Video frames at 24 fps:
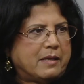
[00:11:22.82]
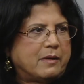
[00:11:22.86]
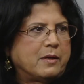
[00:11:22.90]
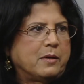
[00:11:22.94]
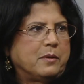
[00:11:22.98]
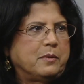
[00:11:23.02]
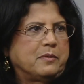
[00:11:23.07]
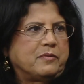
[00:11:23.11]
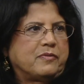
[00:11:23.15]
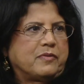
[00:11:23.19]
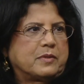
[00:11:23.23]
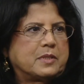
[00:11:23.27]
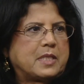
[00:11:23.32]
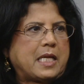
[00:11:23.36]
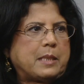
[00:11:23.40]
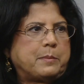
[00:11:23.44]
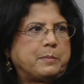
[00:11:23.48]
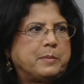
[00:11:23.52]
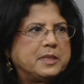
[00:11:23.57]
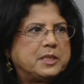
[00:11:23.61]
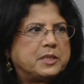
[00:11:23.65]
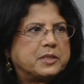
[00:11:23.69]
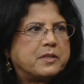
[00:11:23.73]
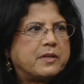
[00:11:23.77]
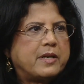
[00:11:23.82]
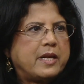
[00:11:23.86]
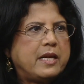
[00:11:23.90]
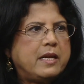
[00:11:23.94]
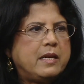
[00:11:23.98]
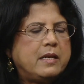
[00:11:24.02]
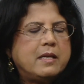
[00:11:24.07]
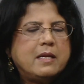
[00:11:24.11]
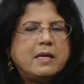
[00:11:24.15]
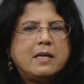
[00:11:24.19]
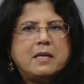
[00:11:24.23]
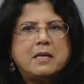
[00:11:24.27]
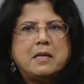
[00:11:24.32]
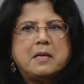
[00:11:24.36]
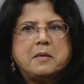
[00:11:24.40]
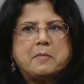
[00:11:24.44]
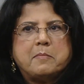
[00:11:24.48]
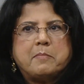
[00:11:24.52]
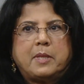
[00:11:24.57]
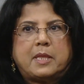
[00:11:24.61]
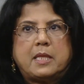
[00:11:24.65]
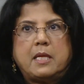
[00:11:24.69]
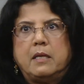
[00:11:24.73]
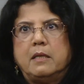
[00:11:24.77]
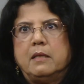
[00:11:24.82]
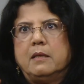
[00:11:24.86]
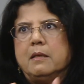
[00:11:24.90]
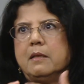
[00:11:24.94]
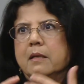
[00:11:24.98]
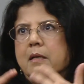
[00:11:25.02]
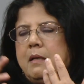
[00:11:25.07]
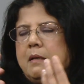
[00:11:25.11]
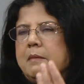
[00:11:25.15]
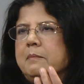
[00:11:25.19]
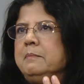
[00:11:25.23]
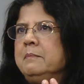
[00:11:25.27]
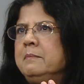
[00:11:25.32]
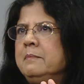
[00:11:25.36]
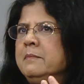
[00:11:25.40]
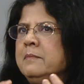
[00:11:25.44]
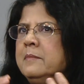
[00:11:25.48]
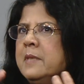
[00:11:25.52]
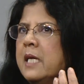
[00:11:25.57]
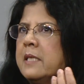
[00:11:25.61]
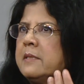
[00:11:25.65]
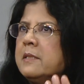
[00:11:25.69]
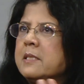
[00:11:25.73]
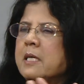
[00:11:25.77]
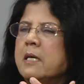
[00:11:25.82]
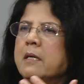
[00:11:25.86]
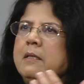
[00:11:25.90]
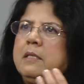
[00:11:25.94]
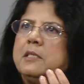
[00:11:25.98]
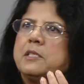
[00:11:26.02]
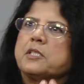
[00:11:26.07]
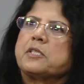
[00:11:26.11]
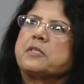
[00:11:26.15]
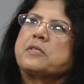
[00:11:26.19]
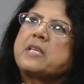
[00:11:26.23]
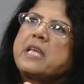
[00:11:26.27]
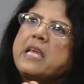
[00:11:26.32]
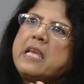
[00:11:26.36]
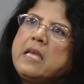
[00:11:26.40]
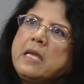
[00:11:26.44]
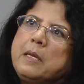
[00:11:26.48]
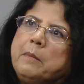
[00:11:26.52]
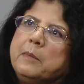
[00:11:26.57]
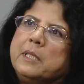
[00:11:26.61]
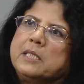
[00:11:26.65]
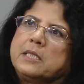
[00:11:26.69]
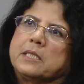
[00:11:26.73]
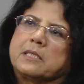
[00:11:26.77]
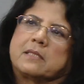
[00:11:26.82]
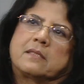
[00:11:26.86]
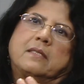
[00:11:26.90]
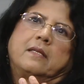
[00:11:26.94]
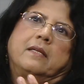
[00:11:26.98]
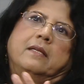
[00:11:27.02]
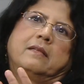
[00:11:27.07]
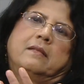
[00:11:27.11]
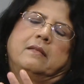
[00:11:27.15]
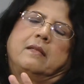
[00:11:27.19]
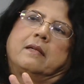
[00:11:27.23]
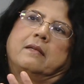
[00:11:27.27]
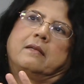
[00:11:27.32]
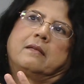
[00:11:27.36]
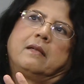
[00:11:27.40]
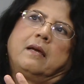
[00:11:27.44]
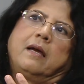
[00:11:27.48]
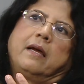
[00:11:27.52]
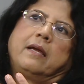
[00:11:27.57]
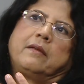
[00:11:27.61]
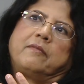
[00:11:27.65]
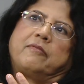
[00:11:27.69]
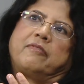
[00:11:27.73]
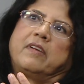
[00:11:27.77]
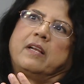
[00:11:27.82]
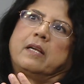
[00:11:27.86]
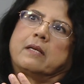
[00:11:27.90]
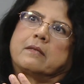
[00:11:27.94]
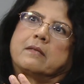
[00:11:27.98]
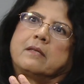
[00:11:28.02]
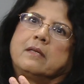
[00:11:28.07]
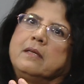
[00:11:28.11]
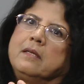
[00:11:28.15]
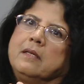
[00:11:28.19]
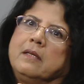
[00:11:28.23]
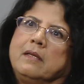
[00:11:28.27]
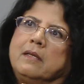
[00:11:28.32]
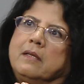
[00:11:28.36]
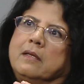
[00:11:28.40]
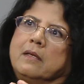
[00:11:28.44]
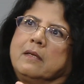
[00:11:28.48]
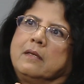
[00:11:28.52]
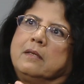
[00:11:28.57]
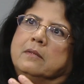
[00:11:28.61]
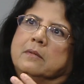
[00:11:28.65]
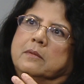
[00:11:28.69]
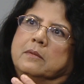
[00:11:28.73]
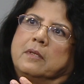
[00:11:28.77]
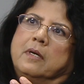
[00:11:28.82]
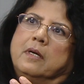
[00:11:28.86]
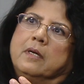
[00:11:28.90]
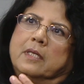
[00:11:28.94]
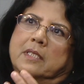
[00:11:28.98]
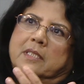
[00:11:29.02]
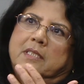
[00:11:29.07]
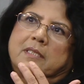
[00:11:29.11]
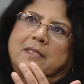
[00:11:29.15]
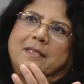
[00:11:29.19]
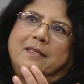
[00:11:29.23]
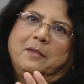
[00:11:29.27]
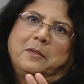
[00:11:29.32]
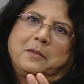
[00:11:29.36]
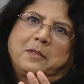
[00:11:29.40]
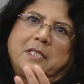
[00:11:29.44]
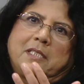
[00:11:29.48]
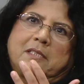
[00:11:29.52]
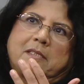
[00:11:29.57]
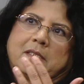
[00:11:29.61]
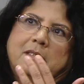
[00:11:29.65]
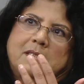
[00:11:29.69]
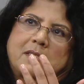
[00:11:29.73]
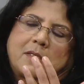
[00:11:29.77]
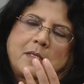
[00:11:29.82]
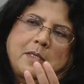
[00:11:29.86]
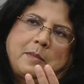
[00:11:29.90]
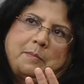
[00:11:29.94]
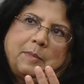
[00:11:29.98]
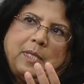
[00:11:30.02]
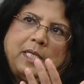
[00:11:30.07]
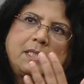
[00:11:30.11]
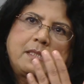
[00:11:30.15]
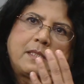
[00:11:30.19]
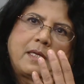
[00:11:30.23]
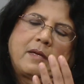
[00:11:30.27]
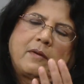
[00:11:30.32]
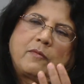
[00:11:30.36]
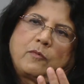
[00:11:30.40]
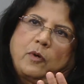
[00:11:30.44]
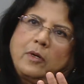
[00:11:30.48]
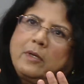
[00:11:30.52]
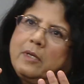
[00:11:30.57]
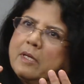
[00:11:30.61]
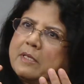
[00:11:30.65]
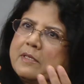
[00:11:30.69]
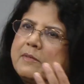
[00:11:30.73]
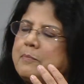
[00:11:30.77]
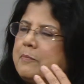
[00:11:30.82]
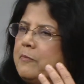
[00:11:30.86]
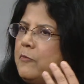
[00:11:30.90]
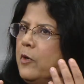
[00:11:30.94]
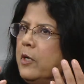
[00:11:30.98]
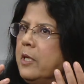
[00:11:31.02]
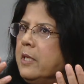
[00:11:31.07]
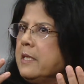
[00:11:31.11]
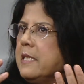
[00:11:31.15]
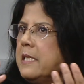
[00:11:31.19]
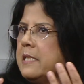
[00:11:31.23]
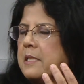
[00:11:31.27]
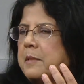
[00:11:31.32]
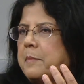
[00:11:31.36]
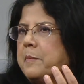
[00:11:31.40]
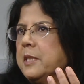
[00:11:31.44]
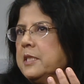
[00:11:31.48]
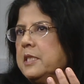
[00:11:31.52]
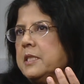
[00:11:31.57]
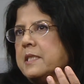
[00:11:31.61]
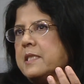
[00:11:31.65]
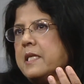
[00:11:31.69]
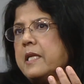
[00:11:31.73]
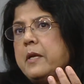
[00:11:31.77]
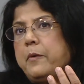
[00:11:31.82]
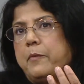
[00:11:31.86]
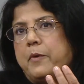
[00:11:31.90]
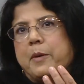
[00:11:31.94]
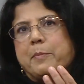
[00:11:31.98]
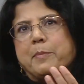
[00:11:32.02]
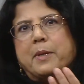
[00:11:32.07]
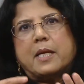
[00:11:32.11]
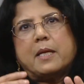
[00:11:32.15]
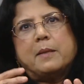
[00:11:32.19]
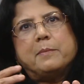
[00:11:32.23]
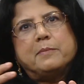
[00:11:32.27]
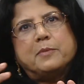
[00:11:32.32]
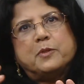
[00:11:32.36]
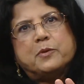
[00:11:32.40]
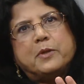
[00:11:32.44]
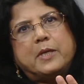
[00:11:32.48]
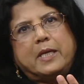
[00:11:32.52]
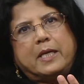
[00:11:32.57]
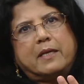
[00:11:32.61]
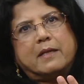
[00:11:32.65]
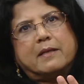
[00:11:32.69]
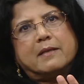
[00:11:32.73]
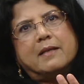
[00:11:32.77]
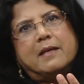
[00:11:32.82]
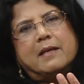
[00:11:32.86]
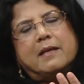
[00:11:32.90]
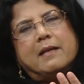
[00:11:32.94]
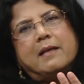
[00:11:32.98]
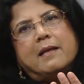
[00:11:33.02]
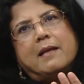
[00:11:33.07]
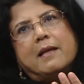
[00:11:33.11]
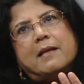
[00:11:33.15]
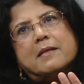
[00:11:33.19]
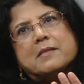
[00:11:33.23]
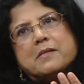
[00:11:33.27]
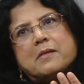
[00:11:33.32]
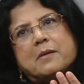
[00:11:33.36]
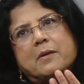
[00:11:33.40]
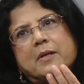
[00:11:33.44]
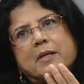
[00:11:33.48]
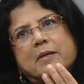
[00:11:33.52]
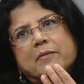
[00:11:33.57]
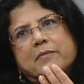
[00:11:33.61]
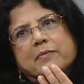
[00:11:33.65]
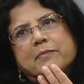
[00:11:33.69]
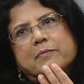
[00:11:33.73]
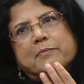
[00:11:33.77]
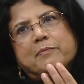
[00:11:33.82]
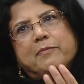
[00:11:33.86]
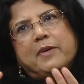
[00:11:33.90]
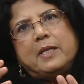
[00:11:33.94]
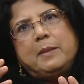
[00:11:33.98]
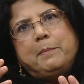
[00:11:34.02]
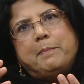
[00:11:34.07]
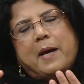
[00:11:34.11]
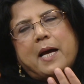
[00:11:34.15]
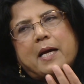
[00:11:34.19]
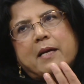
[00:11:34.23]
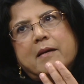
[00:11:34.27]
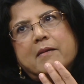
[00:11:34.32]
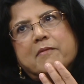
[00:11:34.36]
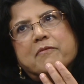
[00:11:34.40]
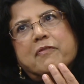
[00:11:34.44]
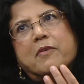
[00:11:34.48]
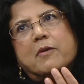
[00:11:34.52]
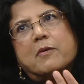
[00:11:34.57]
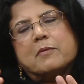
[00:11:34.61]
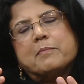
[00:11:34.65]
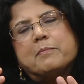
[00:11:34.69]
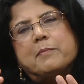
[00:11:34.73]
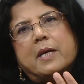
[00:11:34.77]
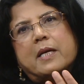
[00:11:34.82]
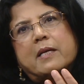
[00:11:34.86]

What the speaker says: go for that much green. But then I started to see images in it that I felt, oh gosh, this is amazing. What are these images anyway? But I'm doing it. So it went back and forth,